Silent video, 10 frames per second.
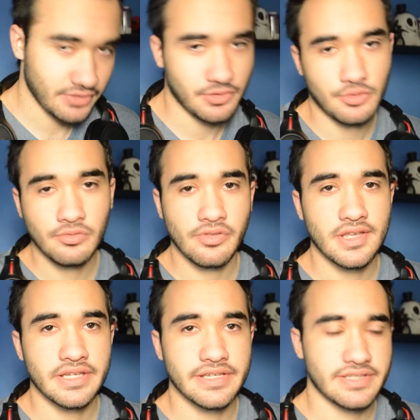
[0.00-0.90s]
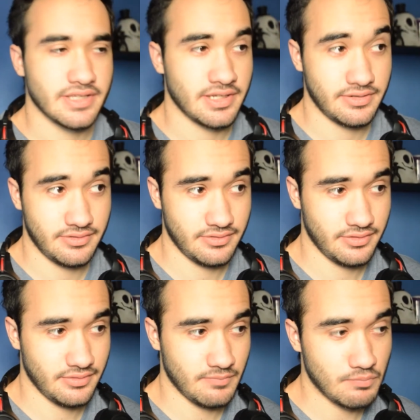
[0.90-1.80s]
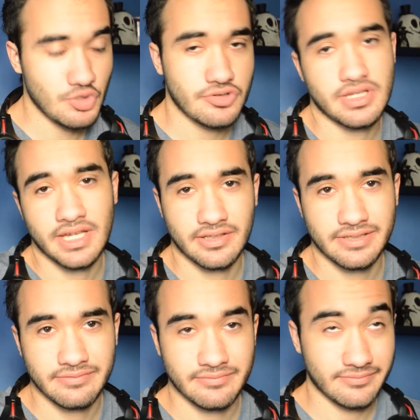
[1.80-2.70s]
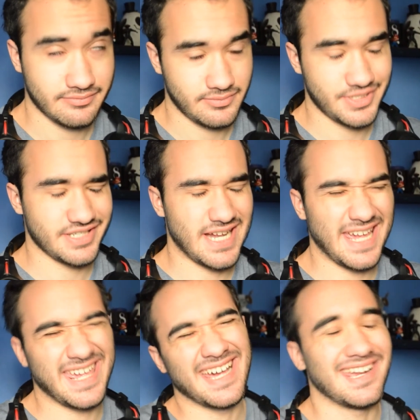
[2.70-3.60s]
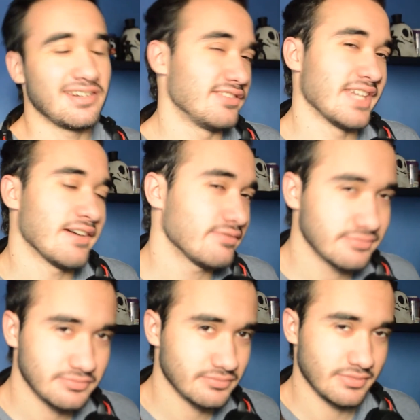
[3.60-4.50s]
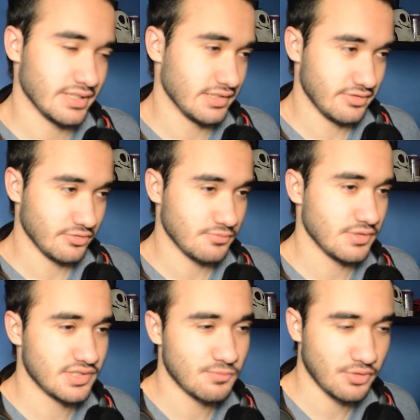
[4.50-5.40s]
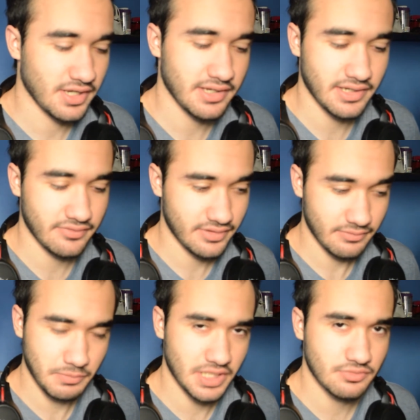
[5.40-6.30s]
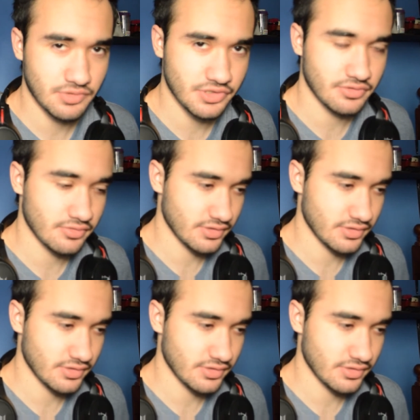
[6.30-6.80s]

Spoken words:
the whole thing is that most likely, which I highly doubt, that Twitch would have password stores